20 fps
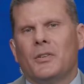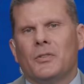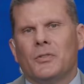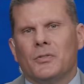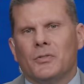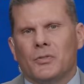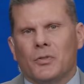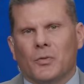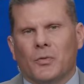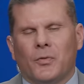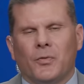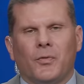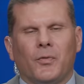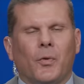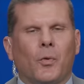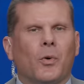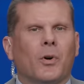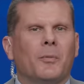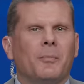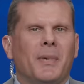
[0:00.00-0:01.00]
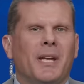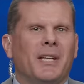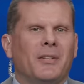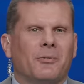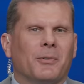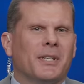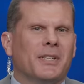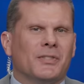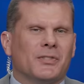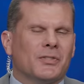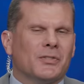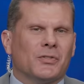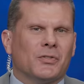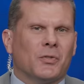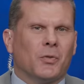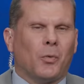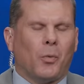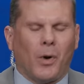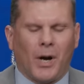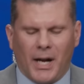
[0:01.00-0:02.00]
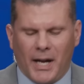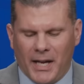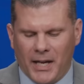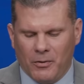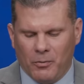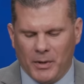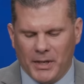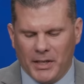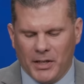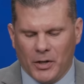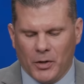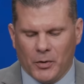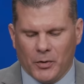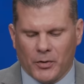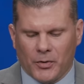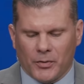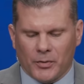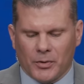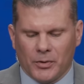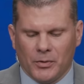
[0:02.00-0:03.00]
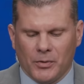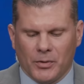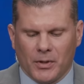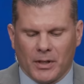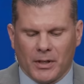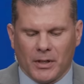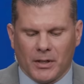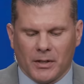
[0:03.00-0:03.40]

So four main reasons why we go through